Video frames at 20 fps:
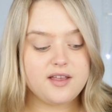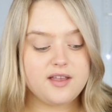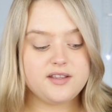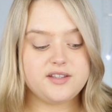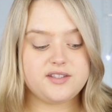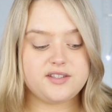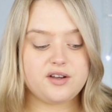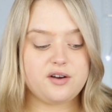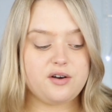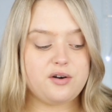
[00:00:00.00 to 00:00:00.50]

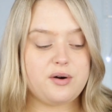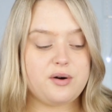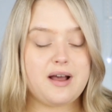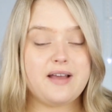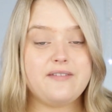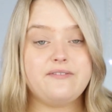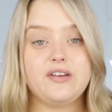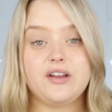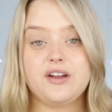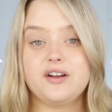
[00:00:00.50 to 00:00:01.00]
So
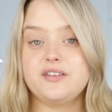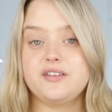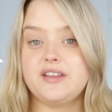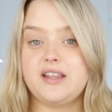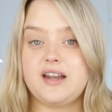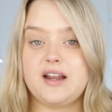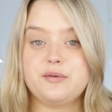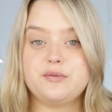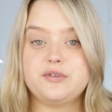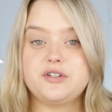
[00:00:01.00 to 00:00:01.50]
I figured
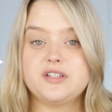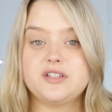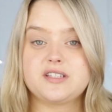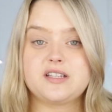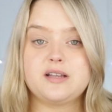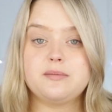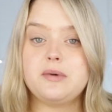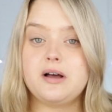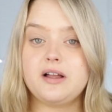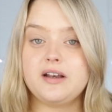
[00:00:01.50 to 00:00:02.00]
that I would just
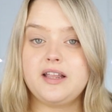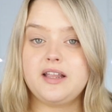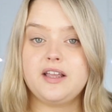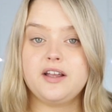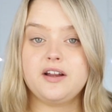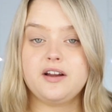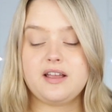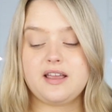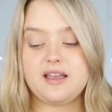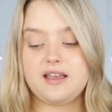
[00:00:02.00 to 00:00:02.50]
come on
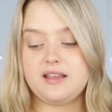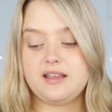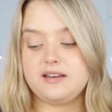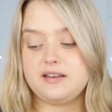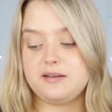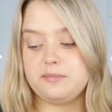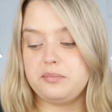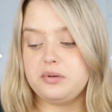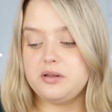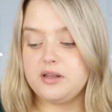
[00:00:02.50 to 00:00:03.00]
here
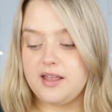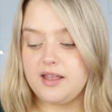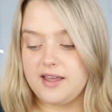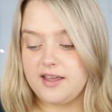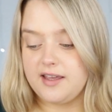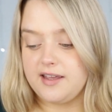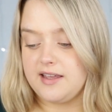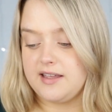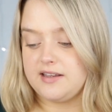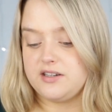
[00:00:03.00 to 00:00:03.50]
and
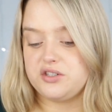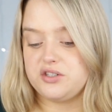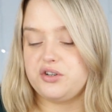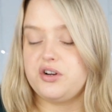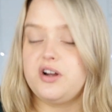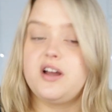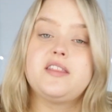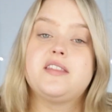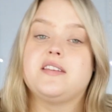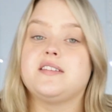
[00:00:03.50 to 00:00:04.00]
play and
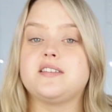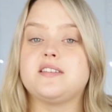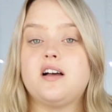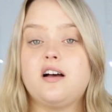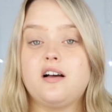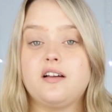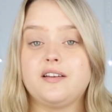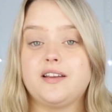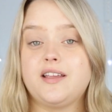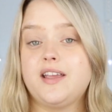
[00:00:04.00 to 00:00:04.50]
try this
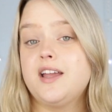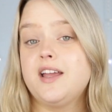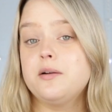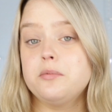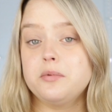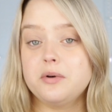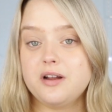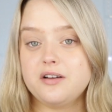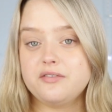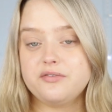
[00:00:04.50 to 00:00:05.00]
on
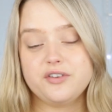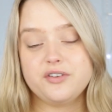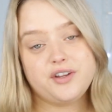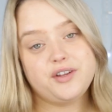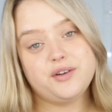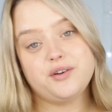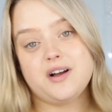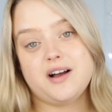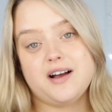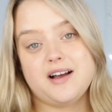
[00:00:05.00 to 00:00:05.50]
camera for
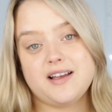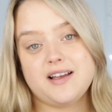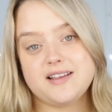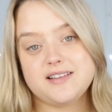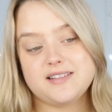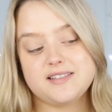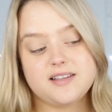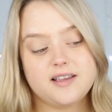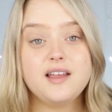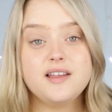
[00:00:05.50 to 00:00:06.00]
you
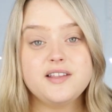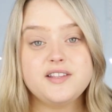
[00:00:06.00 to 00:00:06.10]
guys.